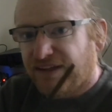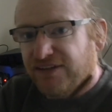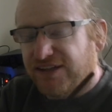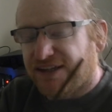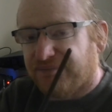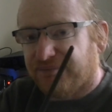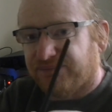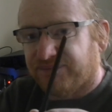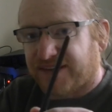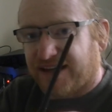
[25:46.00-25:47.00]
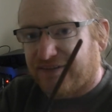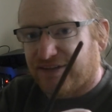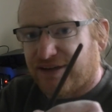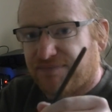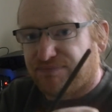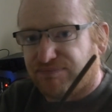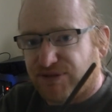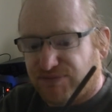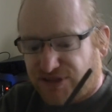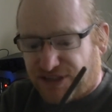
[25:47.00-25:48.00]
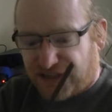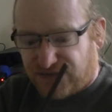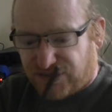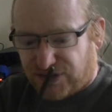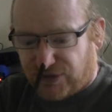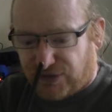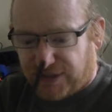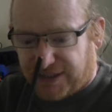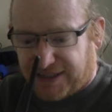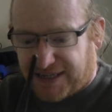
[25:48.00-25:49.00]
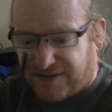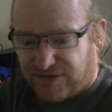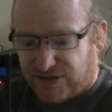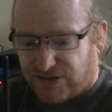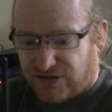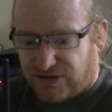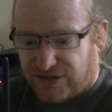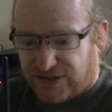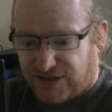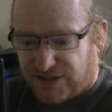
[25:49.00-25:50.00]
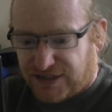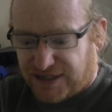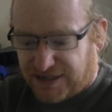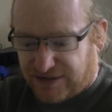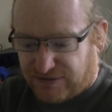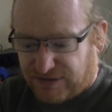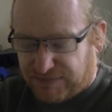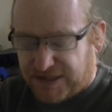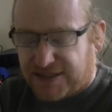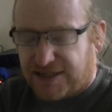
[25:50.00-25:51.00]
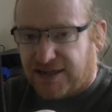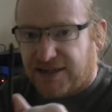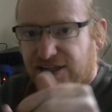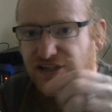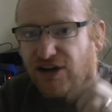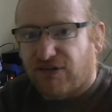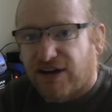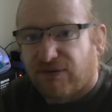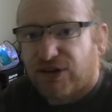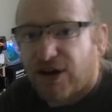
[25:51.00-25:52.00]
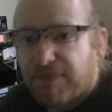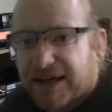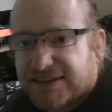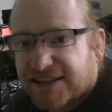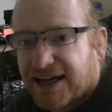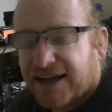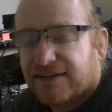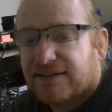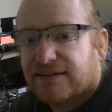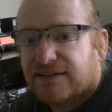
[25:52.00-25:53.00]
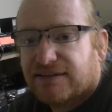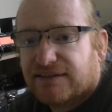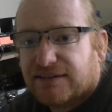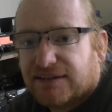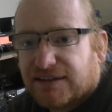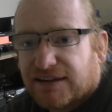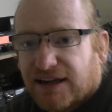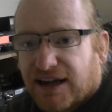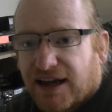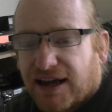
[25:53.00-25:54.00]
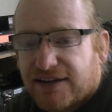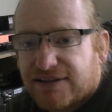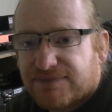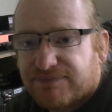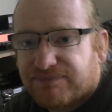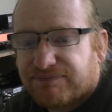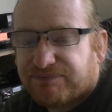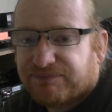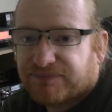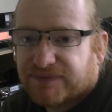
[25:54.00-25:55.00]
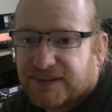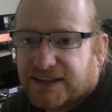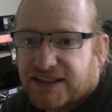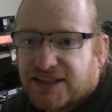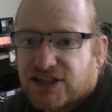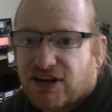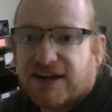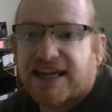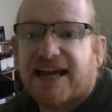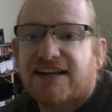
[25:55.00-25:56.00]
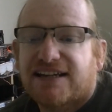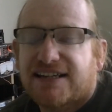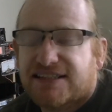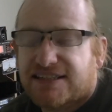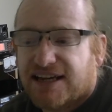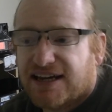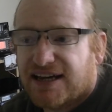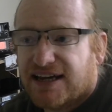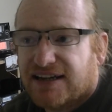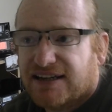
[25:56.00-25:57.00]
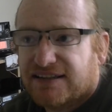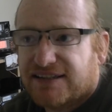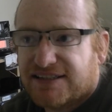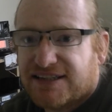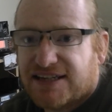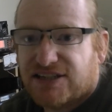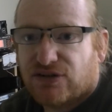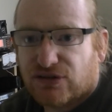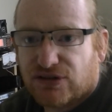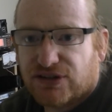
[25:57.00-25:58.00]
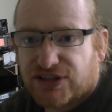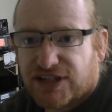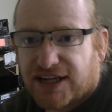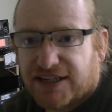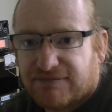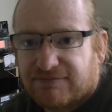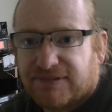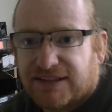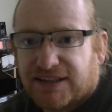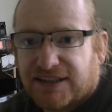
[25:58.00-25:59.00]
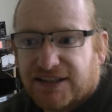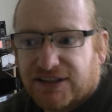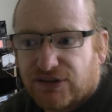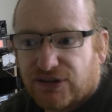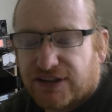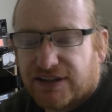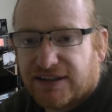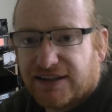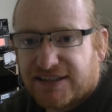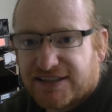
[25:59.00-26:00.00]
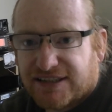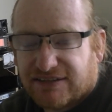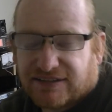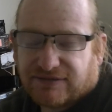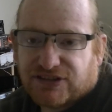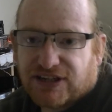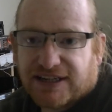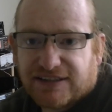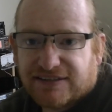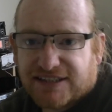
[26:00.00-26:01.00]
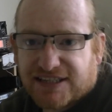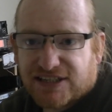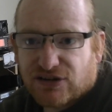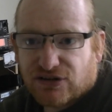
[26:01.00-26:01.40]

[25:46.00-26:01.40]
the procedure for calling out on a repeater. So we'll go back to that, and so again it's this is your call sign, this is your